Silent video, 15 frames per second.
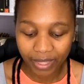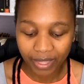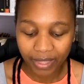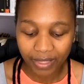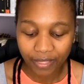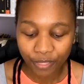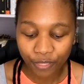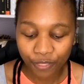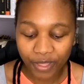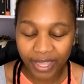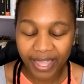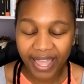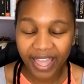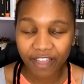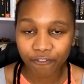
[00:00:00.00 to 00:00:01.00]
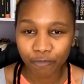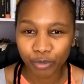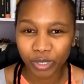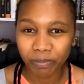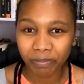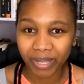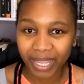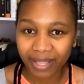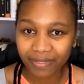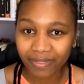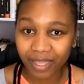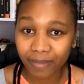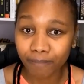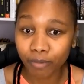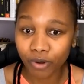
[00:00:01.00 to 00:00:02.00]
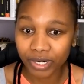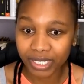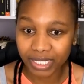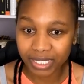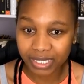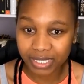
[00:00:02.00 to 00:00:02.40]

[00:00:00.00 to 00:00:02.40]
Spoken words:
they have prepared their bodies